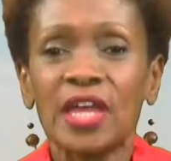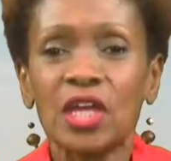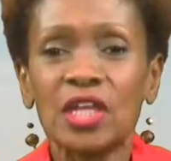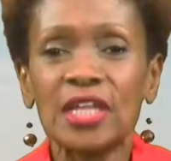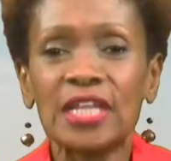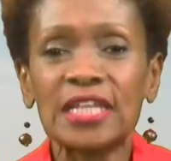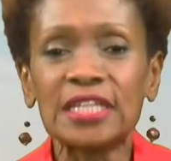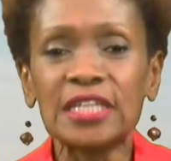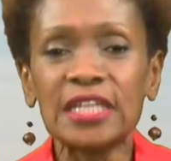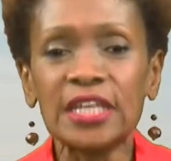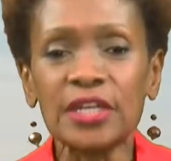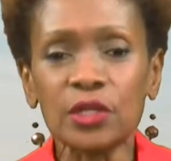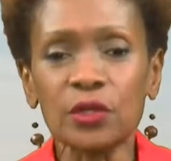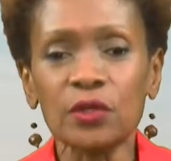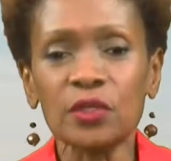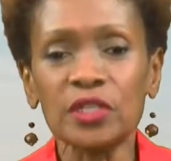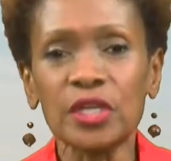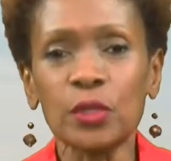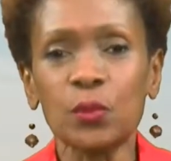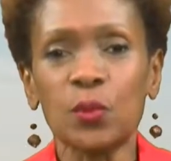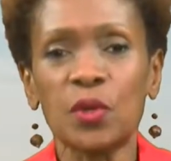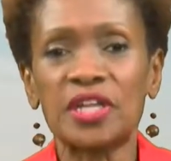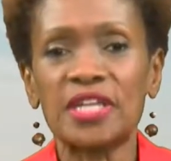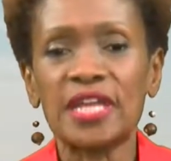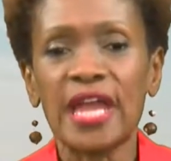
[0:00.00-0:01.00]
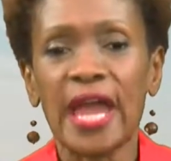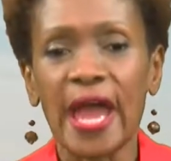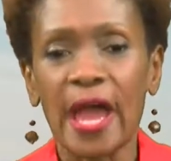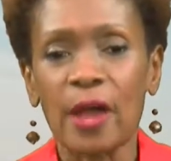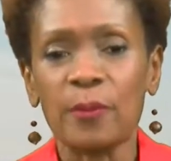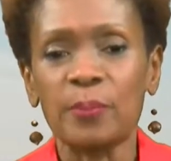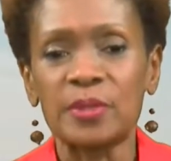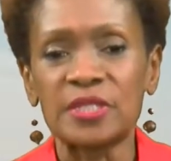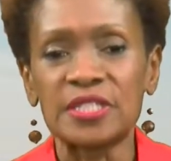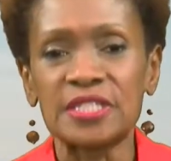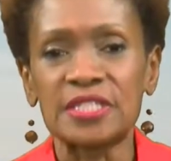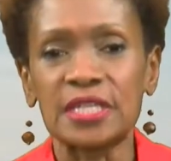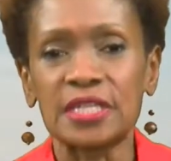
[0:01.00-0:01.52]
literally what
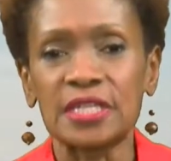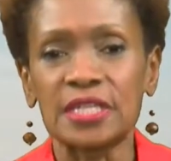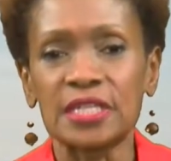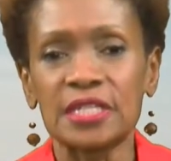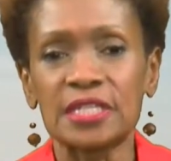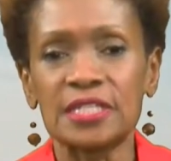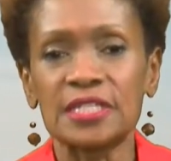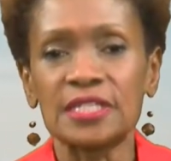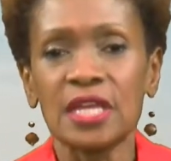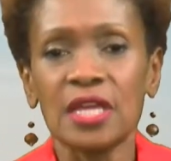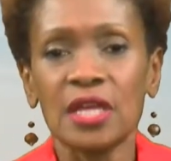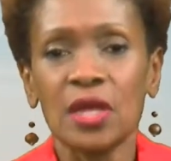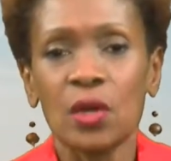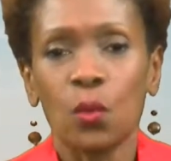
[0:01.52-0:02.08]
happens is